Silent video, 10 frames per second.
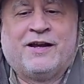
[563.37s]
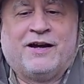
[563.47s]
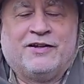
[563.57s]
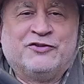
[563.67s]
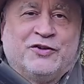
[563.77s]

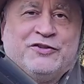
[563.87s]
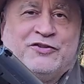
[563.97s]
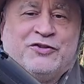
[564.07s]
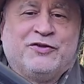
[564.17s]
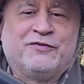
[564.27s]
I enjoyed the
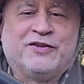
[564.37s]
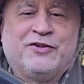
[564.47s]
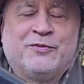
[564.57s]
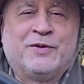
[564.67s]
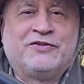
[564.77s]
shooting
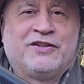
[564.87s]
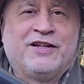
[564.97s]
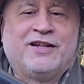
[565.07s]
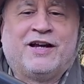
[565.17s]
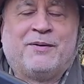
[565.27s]
video. Once
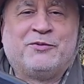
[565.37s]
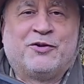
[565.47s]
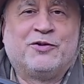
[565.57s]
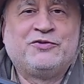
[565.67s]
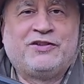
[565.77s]
again, I'm your
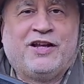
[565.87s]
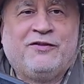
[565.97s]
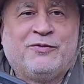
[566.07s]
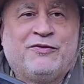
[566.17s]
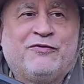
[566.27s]
host
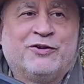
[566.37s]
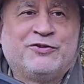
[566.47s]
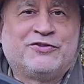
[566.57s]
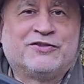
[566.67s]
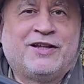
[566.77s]
Dave with
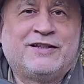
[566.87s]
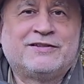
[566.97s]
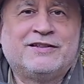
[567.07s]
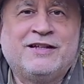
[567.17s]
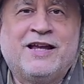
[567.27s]
Fortress
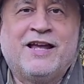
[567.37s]
Alaska,